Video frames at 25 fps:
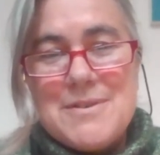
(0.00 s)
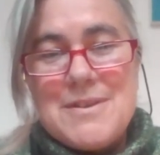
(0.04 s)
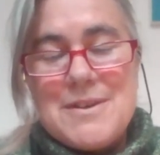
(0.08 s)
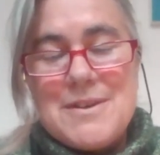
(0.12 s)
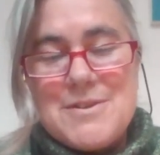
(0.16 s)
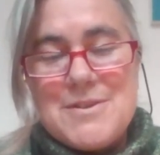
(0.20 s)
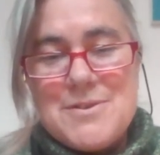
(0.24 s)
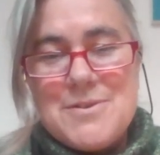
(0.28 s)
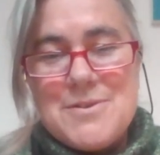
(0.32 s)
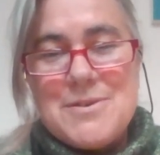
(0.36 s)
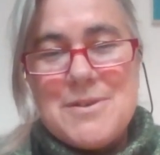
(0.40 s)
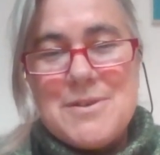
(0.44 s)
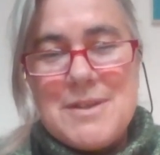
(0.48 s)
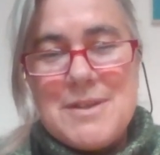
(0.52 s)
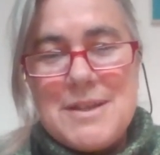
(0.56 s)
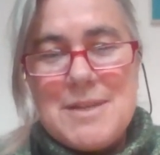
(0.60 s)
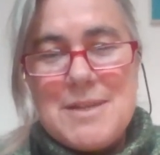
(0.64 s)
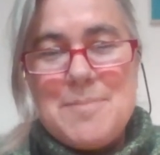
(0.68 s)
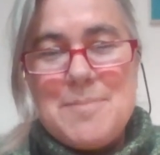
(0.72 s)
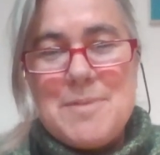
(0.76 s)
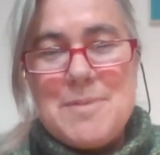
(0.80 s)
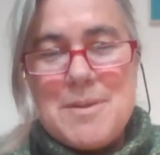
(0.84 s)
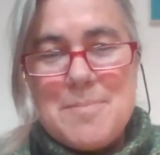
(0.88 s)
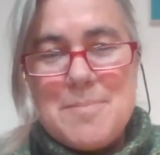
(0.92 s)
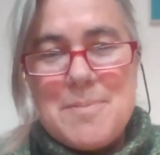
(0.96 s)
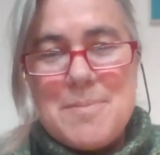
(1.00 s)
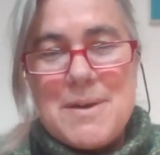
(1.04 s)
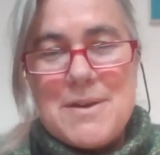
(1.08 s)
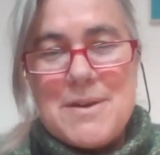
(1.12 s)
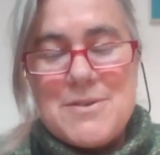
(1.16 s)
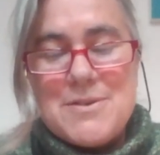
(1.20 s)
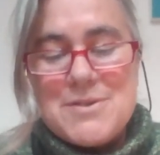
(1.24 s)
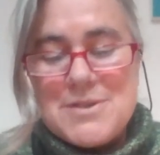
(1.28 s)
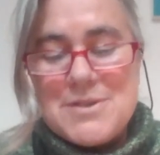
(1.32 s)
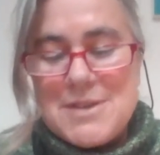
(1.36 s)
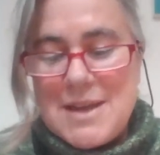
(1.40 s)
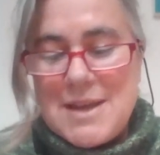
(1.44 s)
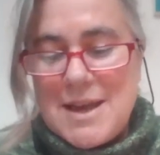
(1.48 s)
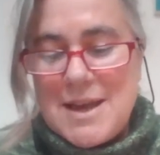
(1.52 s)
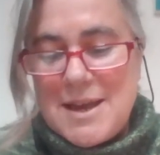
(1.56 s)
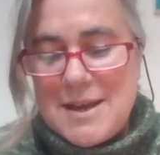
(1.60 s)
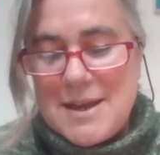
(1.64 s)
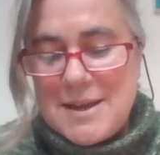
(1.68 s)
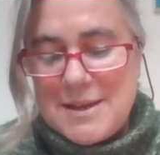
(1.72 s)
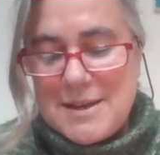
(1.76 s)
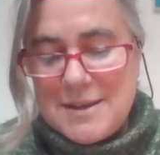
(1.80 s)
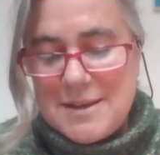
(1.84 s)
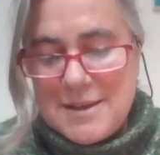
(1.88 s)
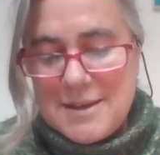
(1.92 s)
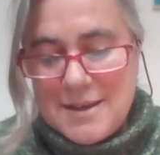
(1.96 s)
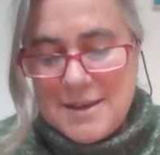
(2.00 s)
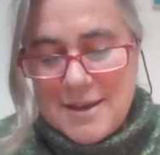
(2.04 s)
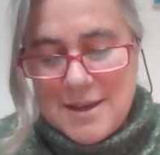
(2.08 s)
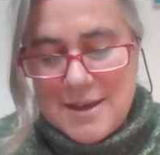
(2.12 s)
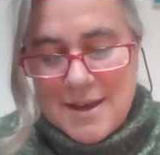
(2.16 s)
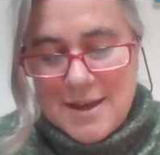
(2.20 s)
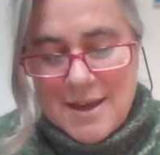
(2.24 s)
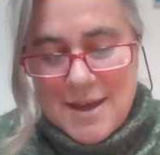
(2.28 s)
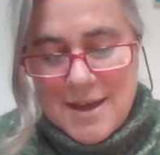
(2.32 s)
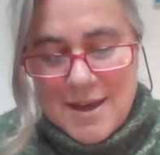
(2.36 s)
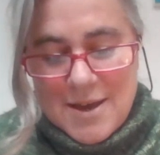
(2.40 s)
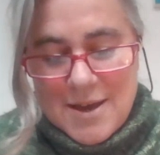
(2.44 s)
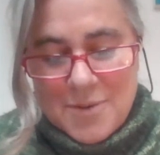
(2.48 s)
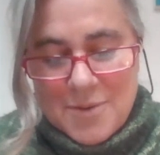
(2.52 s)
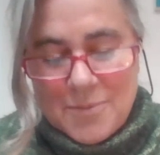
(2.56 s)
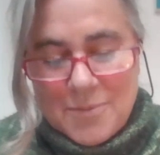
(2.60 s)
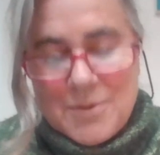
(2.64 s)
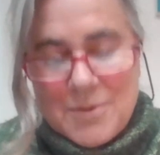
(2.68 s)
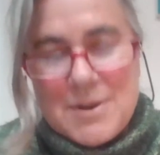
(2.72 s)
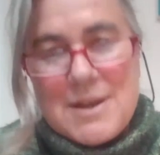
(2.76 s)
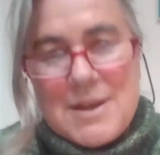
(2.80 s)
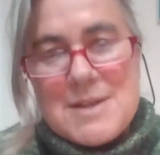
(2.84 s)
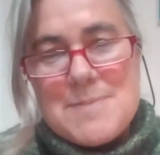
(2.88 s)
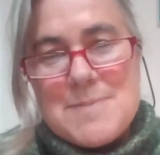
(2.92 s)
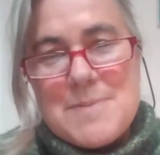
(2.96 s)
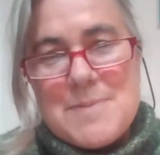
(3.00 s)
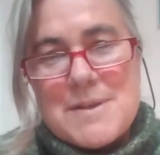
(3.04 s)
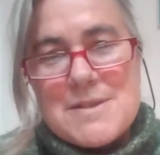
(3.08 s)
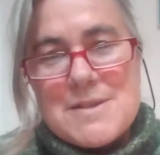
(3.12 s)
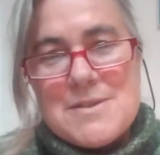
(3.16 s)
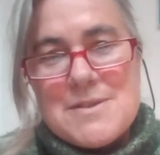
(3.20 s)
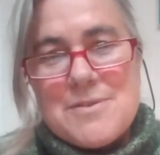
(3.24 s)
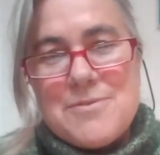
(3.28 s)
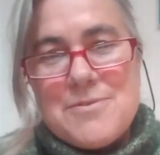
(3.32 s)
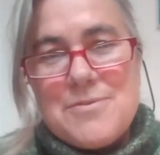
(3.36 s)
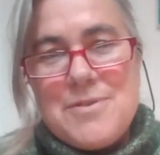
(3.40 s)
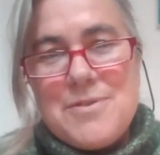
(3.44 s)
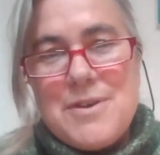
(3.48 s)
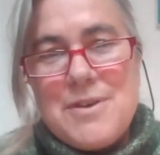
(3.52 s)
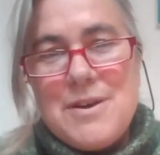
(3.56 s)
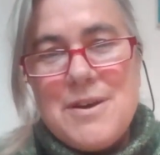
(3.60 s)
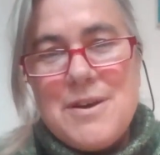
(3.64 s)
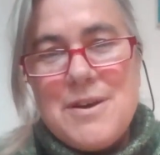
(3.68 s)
talk a little bit about one aspect of